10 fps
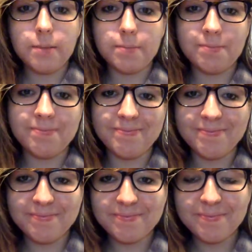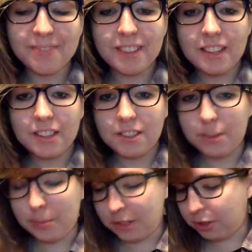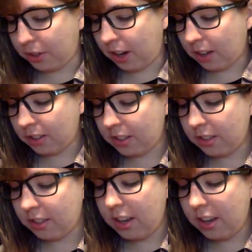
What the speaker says: She's a miniature dachshund,